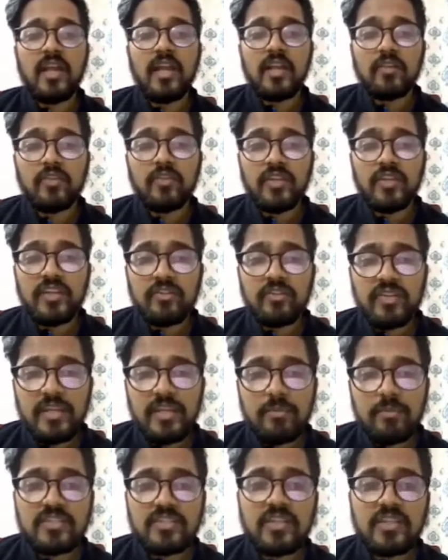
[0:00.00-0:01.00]
You need to
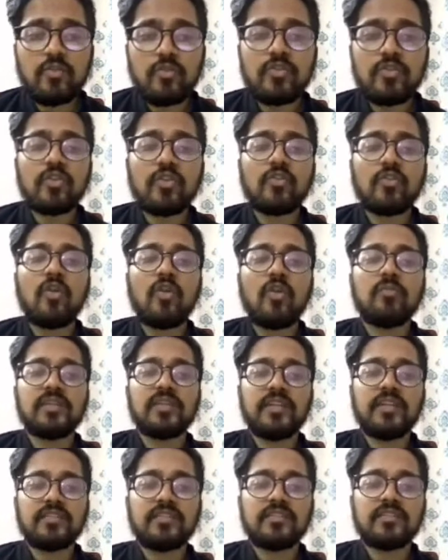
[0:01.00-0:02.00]
keep a check on your
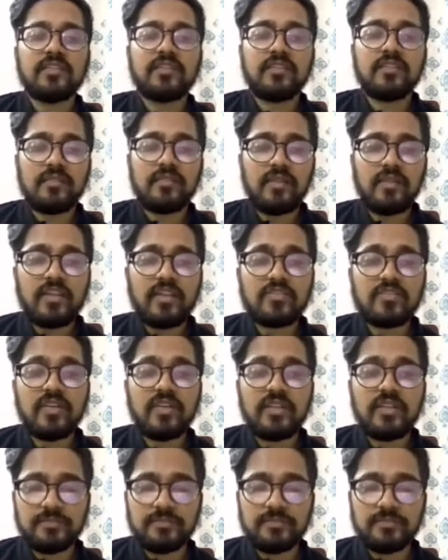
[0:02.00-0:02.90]
competitors as well.